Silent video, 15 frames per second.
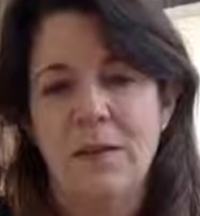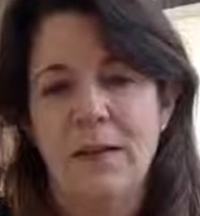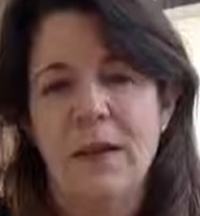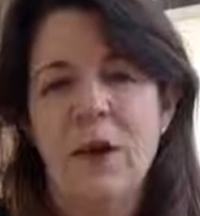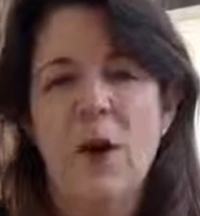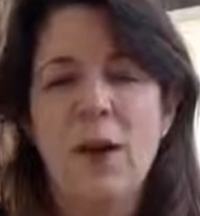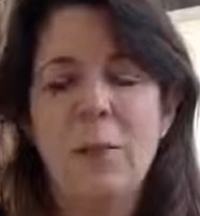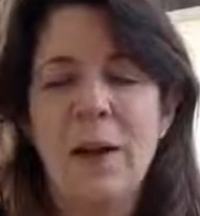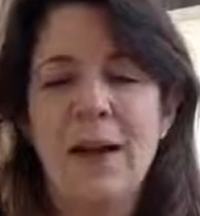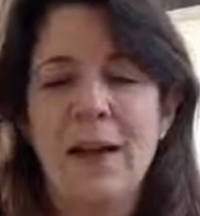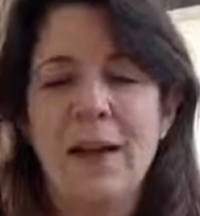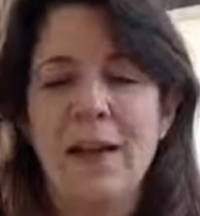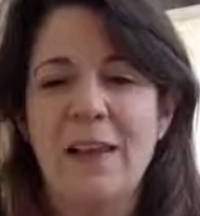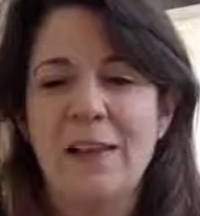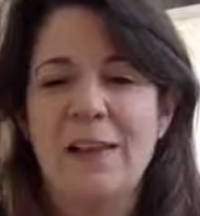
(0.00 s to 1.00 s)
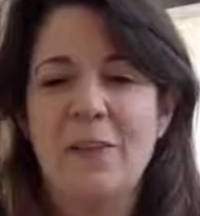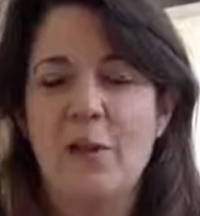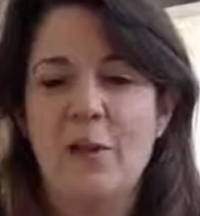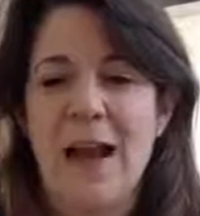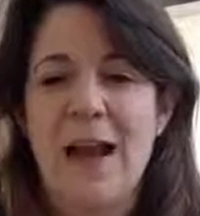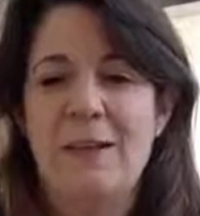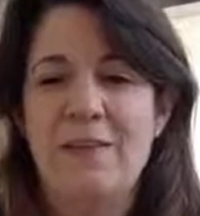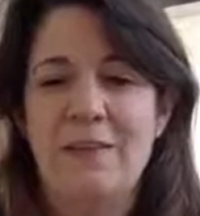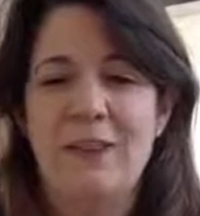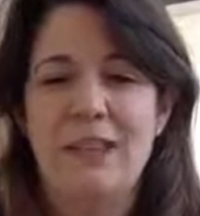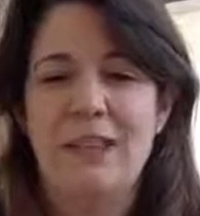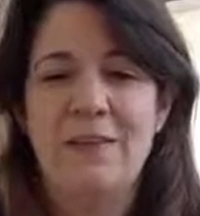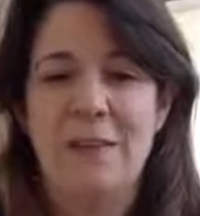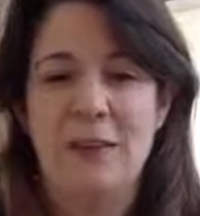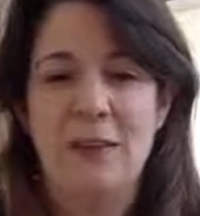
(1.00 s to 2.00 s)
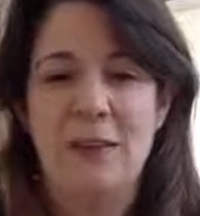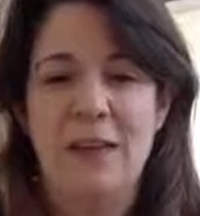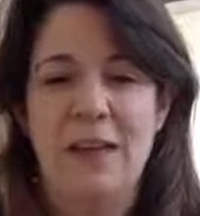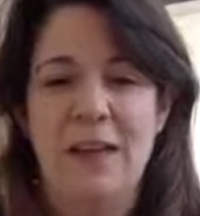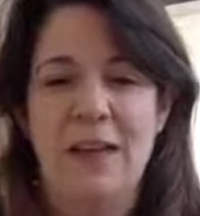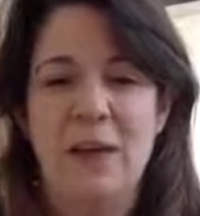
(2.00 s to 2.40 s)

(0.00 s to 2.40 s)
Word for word: Yeah, or you might get this sort of adversarial thing.